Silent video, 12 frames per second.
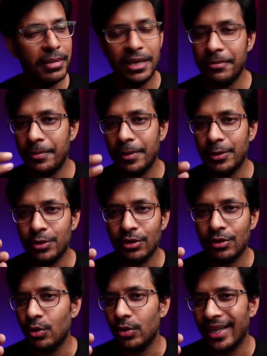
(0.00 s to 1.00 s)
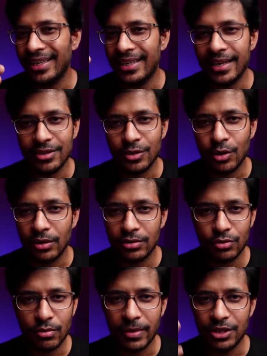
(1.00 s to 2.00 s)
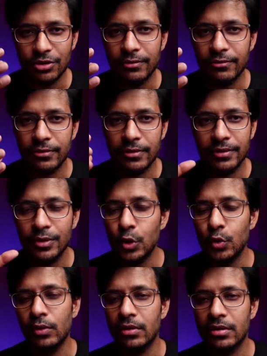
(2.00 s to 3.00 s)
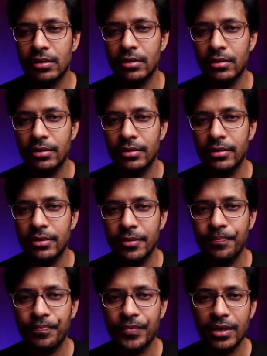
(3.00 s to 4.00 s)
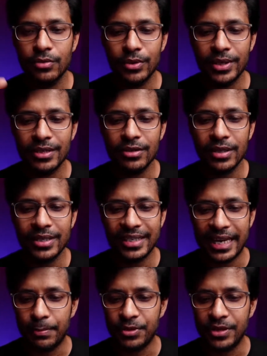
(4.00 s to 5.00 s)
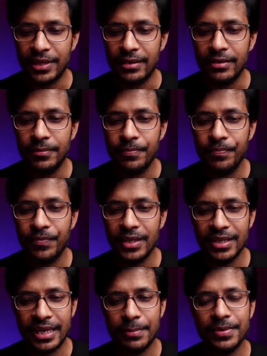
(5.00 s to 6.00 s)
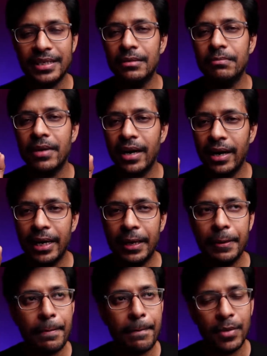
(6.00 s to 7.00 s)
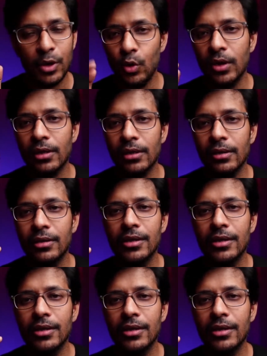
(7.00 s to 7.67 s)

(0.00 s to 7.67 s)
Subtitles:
Many people do not know that it has got so much of tools. So it is called Snapseed. Snapseed by Google.